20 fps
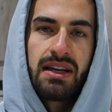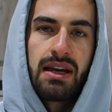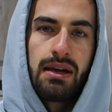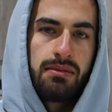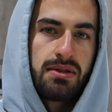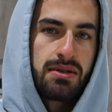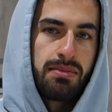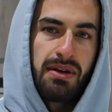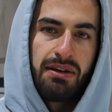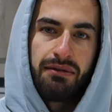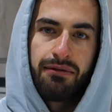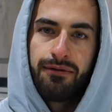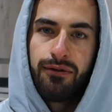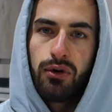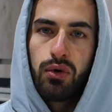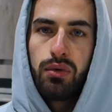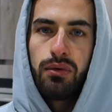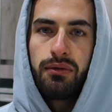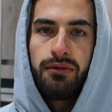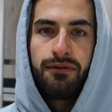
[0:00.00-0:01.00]
It keeps me
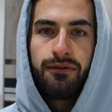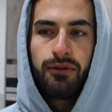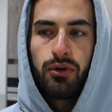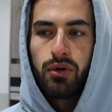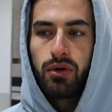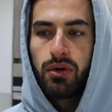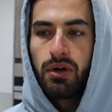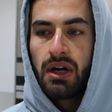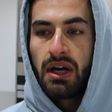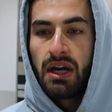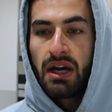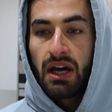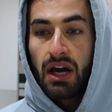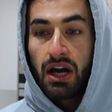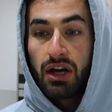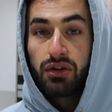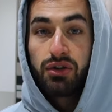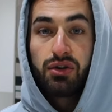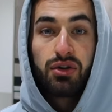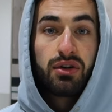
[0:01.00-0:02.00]
full for
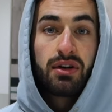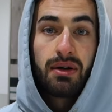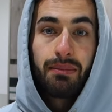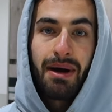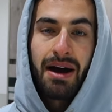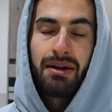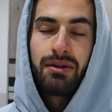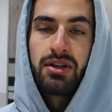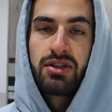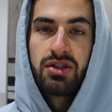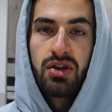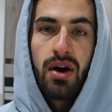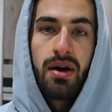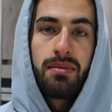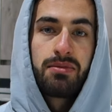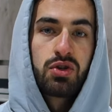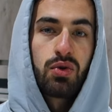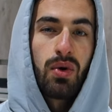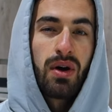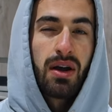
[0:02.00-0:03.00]
a good amount of
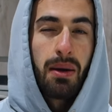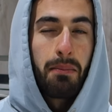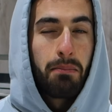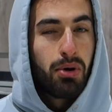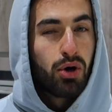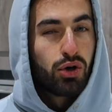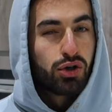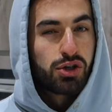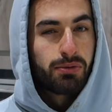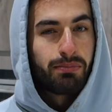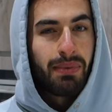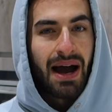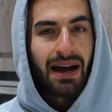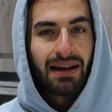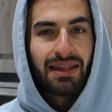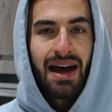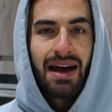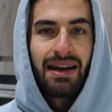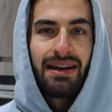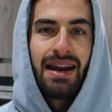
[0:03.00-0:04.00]
time so I can push
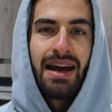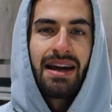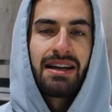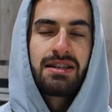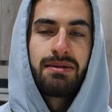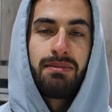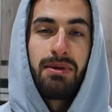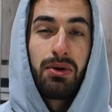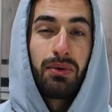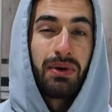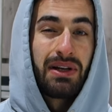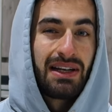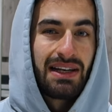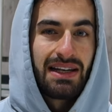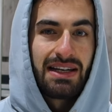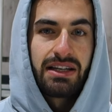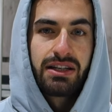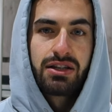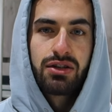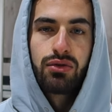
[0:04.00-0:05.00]
back that next meal at
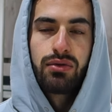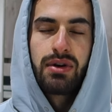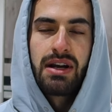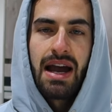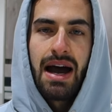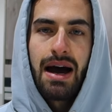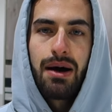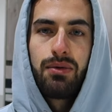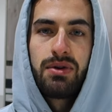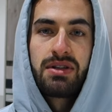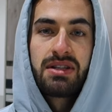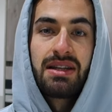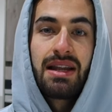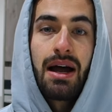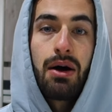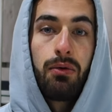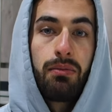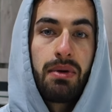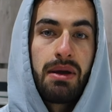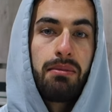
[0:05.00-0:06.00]
least three hours and
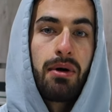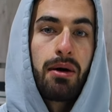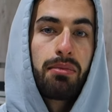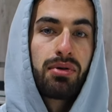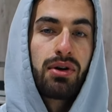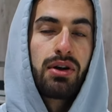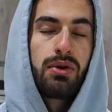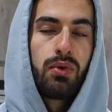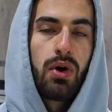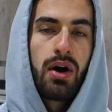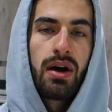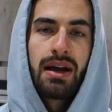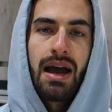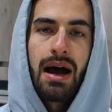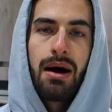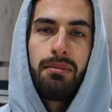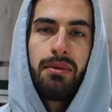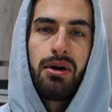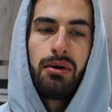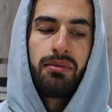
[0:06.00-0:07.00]
that will be my
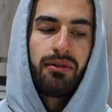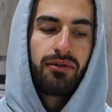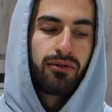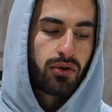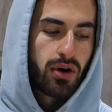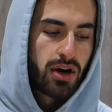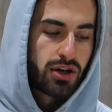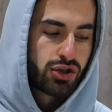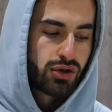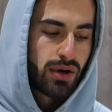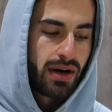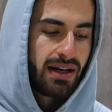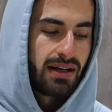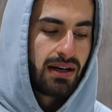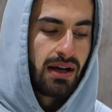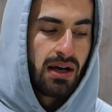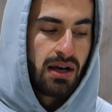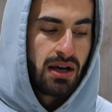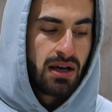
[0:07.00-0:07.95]
pre-workout meal before I train.